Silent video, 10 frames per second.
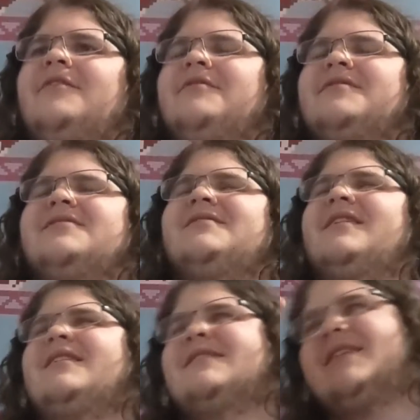Others oh, also
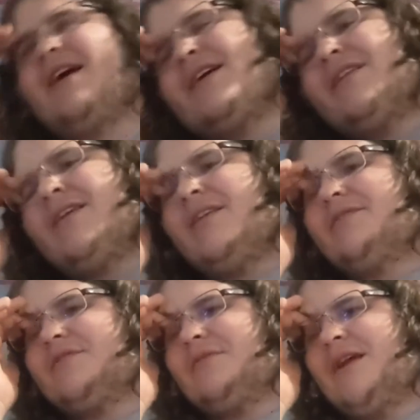like his gun, and it
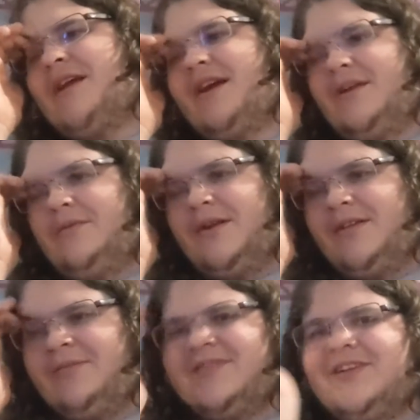was a ray gun, and one
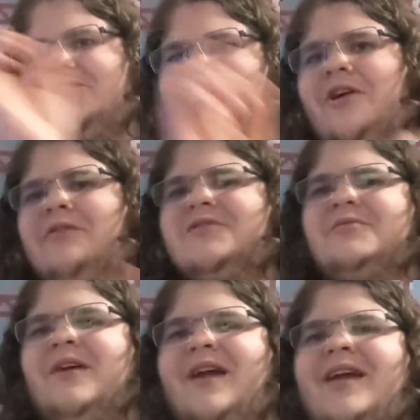of them was like Charles
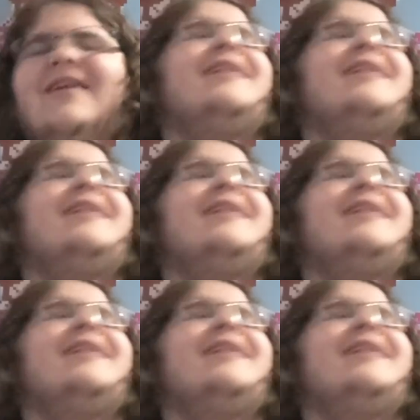Ray.